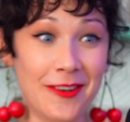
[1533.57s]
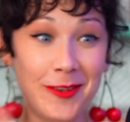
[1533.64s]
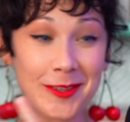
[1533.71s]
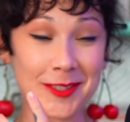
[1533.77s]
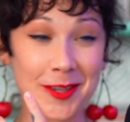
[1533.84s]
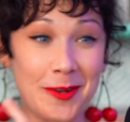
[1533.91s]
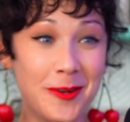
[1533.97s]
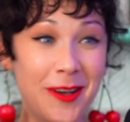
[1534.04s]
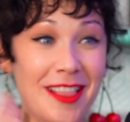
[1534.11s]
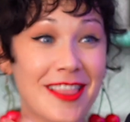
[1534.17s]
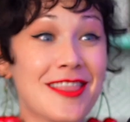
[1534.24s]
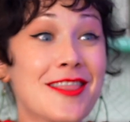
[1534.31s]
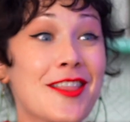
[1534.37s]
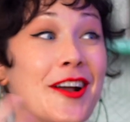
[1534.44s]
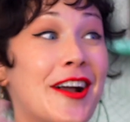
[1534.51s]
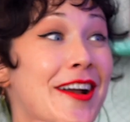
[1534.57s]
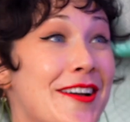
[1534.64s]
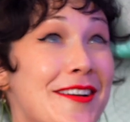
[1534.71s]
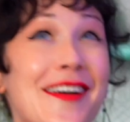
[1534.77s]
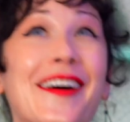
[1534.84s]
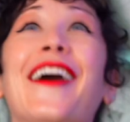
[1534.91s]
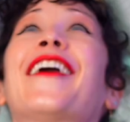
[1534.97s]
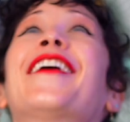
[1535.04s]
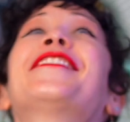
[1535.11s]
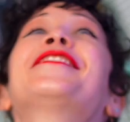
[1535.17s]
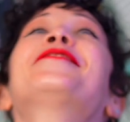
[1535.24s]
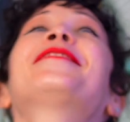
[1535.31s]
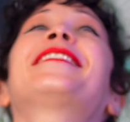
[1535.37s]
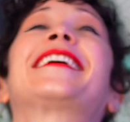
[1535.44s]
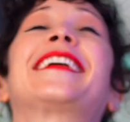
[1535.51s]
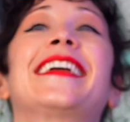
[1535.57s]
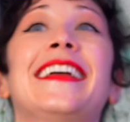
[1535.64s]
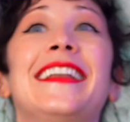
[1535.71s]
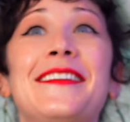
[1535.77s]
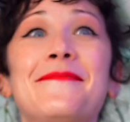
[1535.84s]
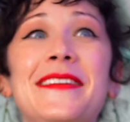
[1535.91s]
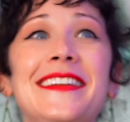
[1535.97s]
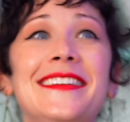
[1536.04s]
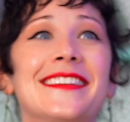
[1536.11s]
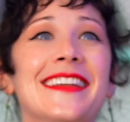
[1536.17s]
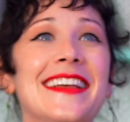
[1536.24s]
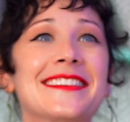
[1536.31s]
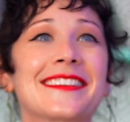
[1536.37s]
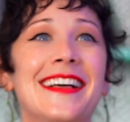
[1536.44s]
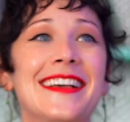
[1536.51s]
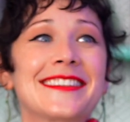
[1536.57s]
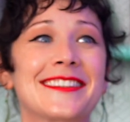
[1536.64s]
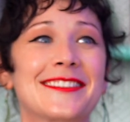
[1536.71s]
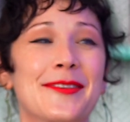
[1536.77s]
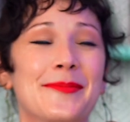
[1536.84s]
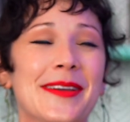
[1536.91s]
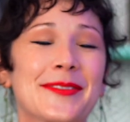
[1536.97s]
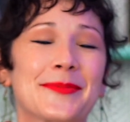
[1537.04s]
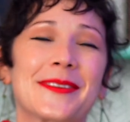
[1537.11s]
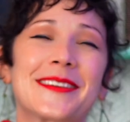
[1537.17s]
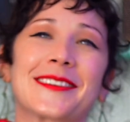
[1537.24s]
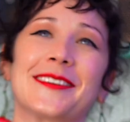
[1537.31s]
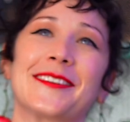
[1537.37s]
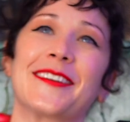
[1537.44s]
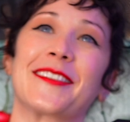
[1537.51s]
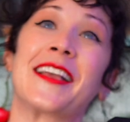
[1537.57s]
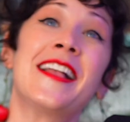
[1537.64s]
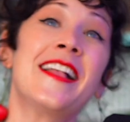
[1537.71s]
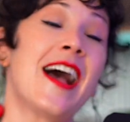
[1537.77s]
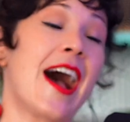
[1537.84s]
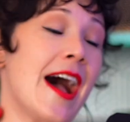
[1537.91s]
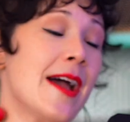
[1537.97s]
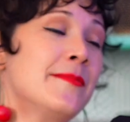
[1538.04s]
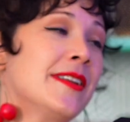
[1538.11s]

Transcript: also learn. Are you kidding me? Dance class is the best place on earth. I'm